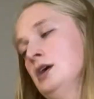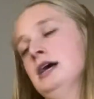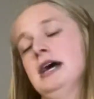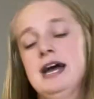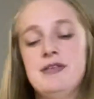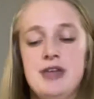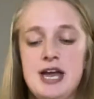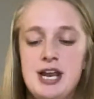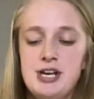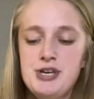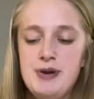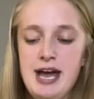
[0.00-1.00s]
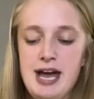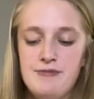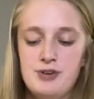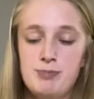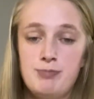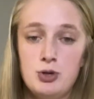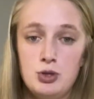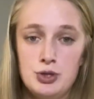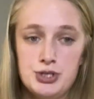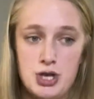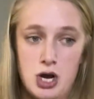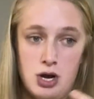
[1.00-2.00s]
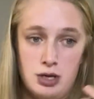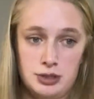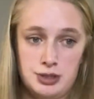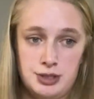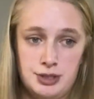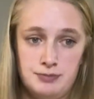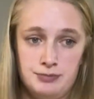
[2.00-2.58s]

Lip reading: And then you have your pulse ox.